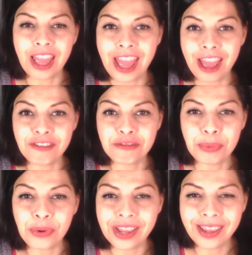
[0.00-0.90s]

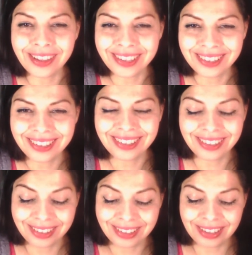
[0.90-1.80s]
F-boy
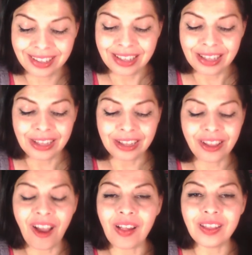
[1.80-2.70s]

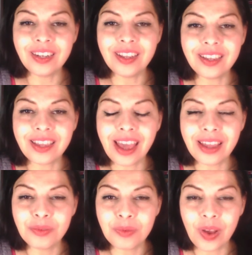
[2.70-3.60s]
calling
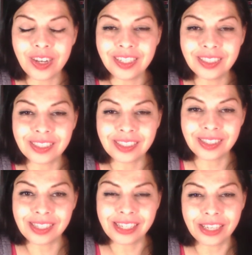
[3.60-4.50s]
again, wanting to
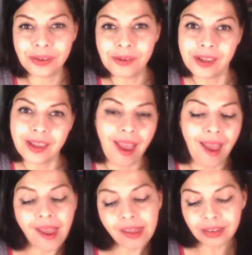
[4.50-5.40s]
see you
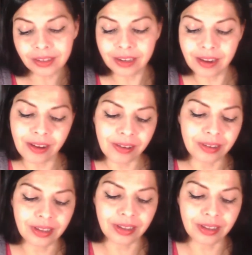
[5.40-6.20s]
again, you know?